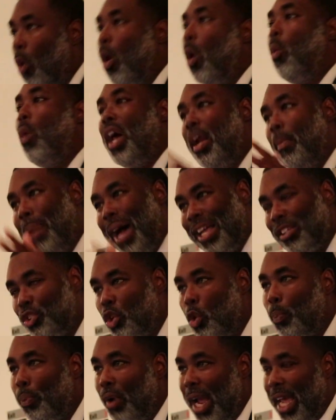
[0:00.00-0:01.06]
Well, what about
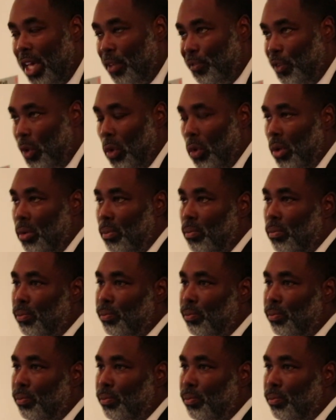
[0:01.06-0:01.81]
you praying for me?